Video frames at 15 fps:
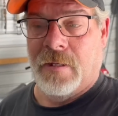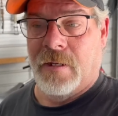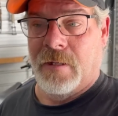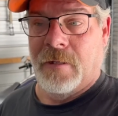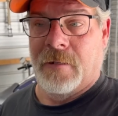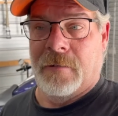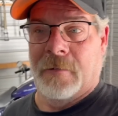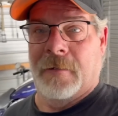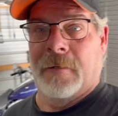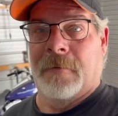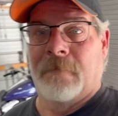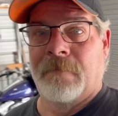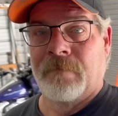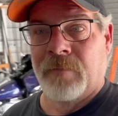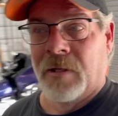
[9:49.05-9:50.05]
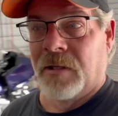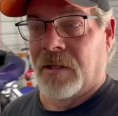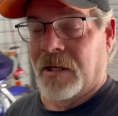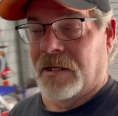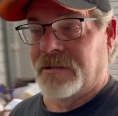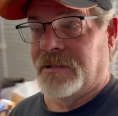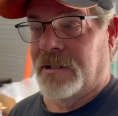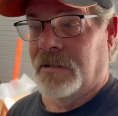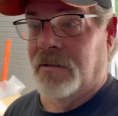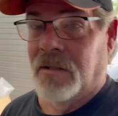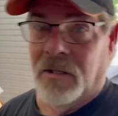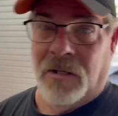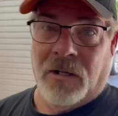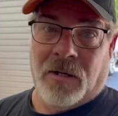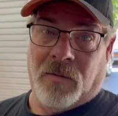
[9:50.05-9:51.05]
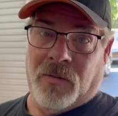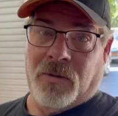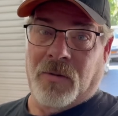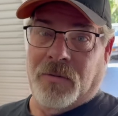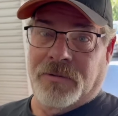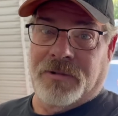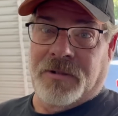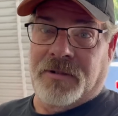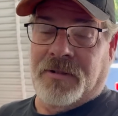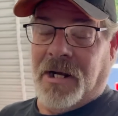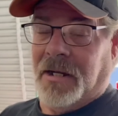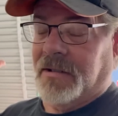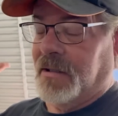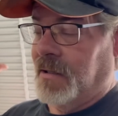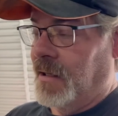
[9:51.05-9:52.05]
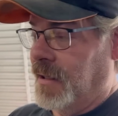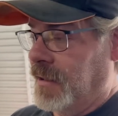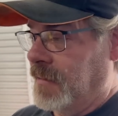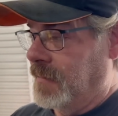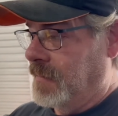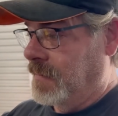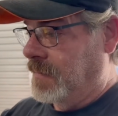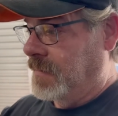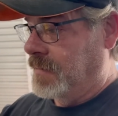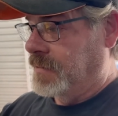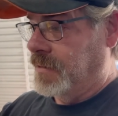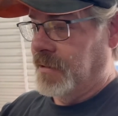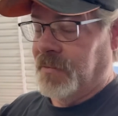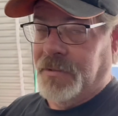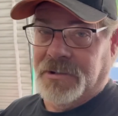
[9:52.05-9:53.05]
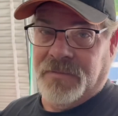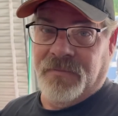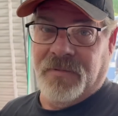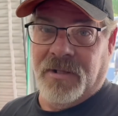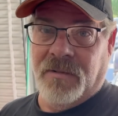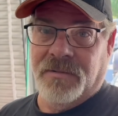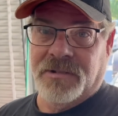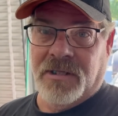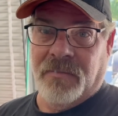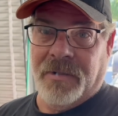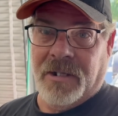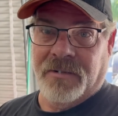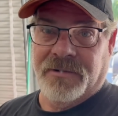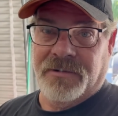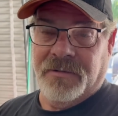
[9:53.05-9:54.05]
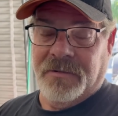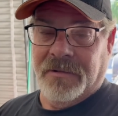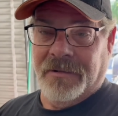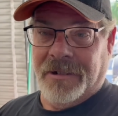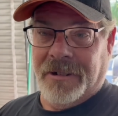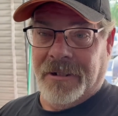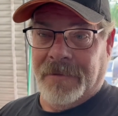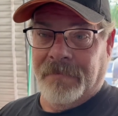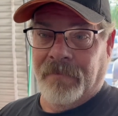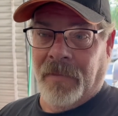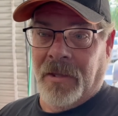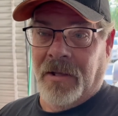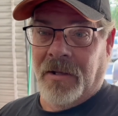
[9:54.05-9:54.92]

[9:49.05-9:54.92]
And like I said, we're going to the track tonight, so there'll be some videos coming out soon on that.